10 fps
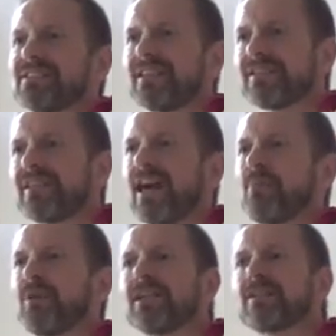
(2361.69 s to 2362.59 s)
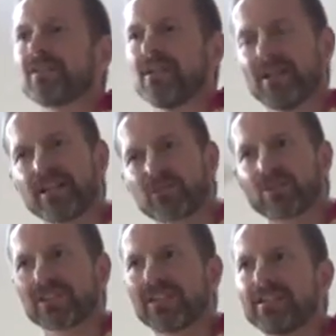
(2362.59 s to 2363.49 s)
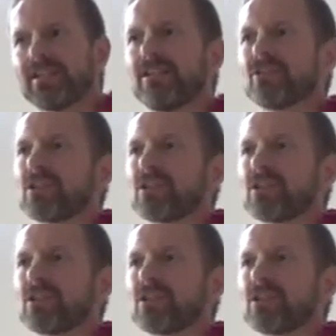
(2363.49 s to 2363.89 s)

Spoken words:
It's there, but it's receded into